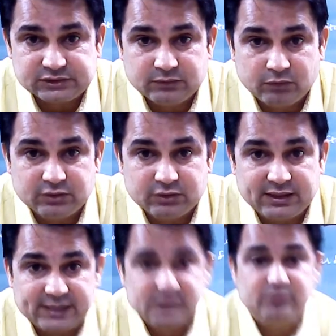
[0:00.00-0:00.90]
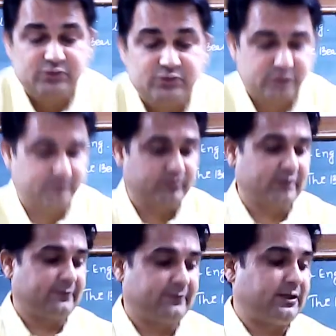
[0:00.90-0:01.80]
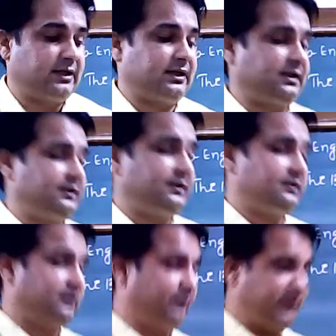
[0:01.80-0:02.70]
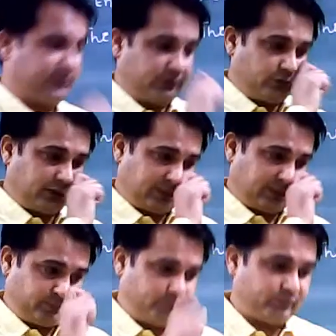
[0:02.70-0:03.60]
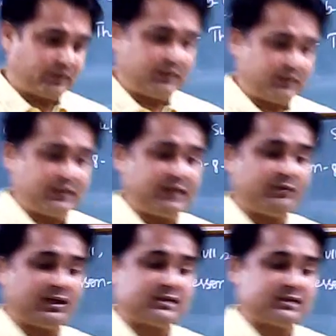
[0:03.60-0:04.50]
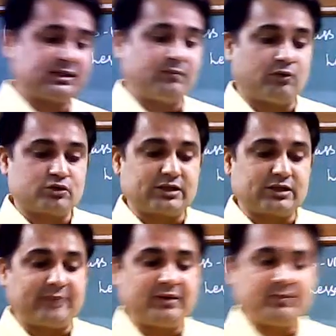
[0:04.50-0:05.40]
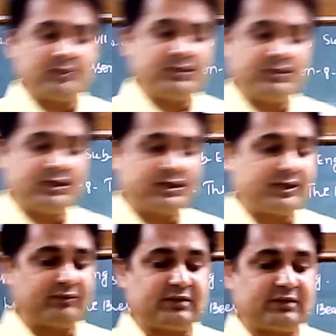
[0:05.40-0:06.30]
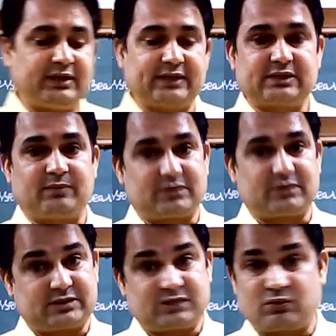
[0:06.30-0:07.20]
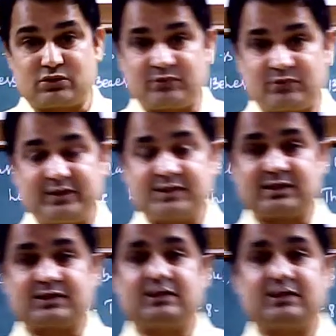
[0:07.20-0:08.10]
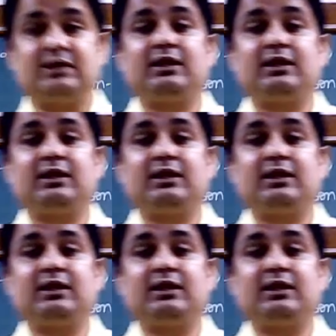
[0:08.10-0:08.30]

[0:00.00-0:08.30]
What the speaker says: Both the textbooks. The bear grew up. He was a most amiable bear. Give 3 examples. This also we discussed.